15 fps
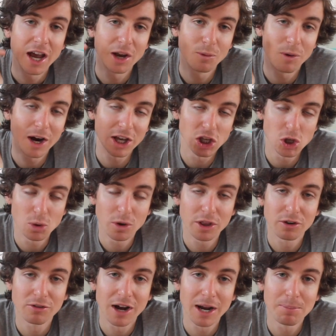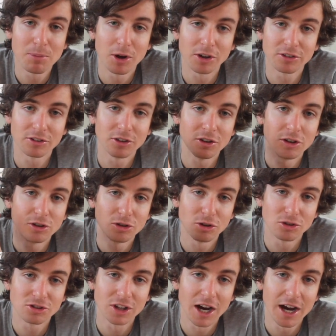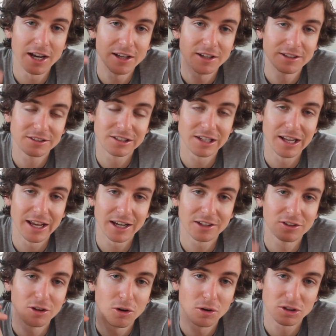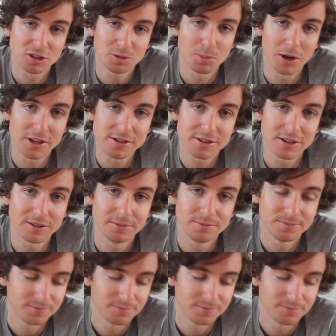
and why you are the right person to sign, select, or sponsor.